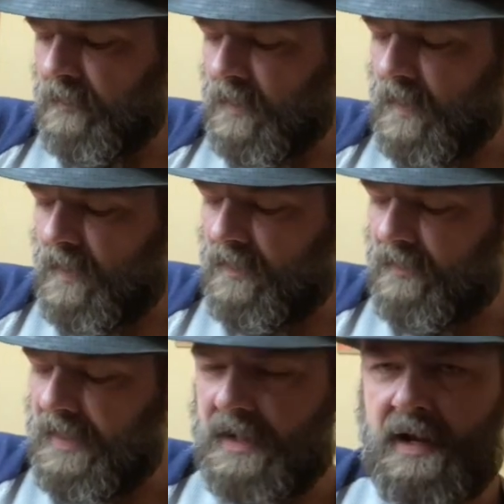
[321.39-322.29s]
All
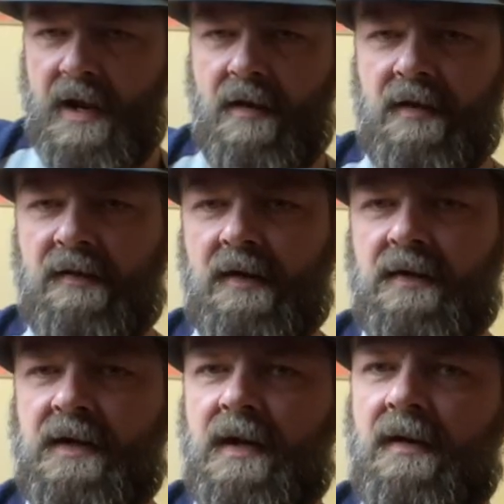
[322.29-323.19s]
the way down, it
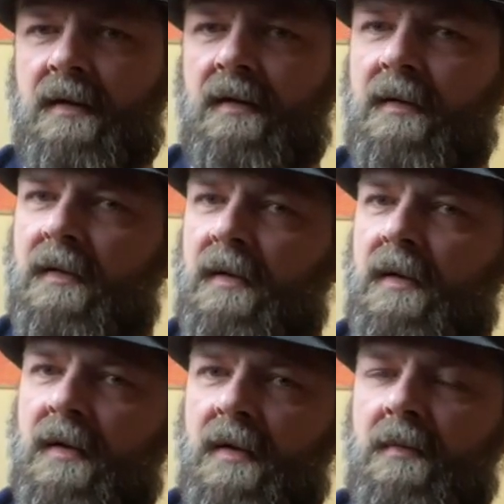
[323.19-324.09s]
starts to get
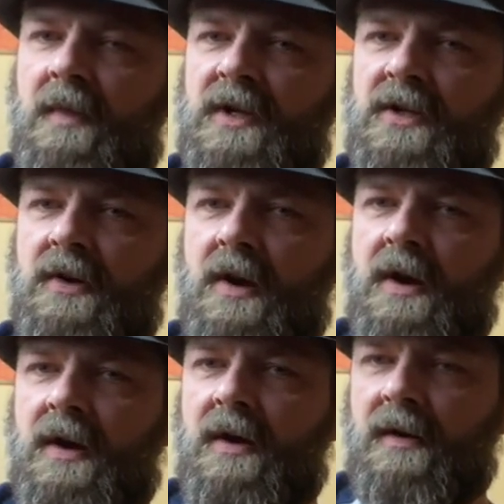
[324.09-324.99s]
much darker.